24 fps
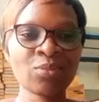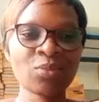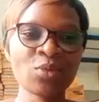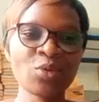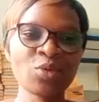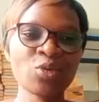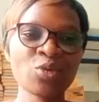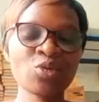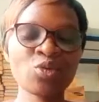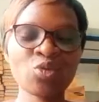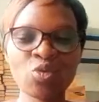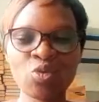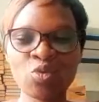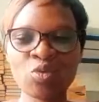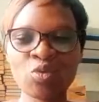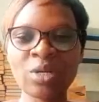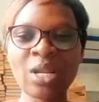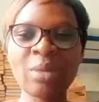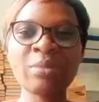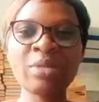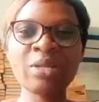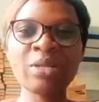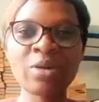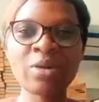So
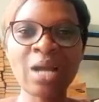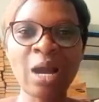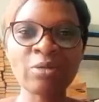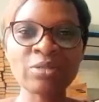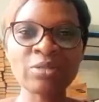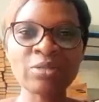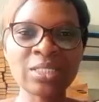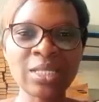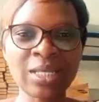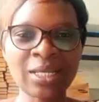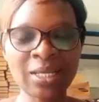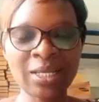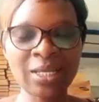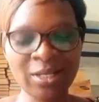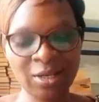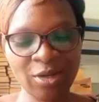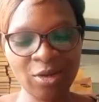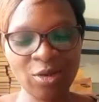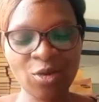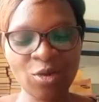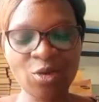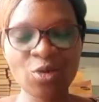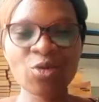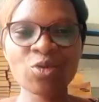let me count it again.
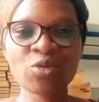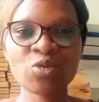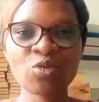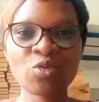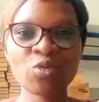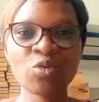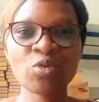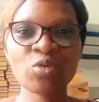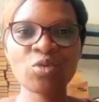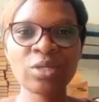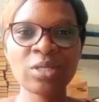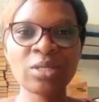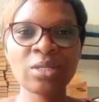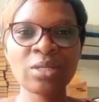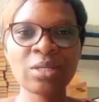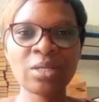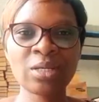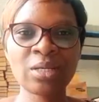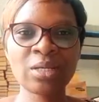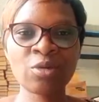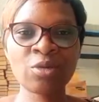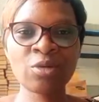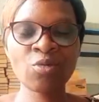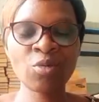So
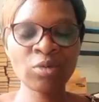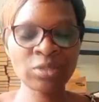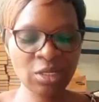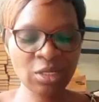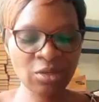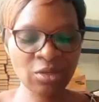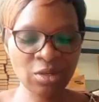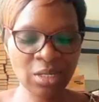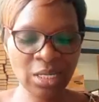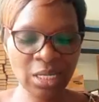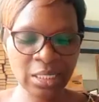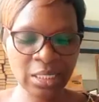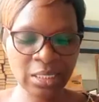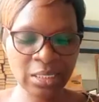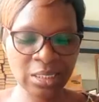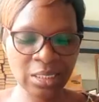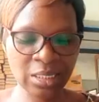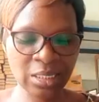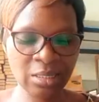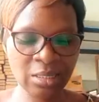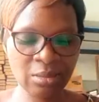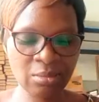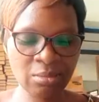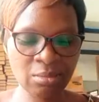he wants
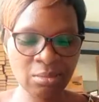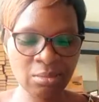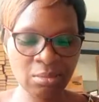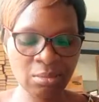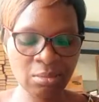education,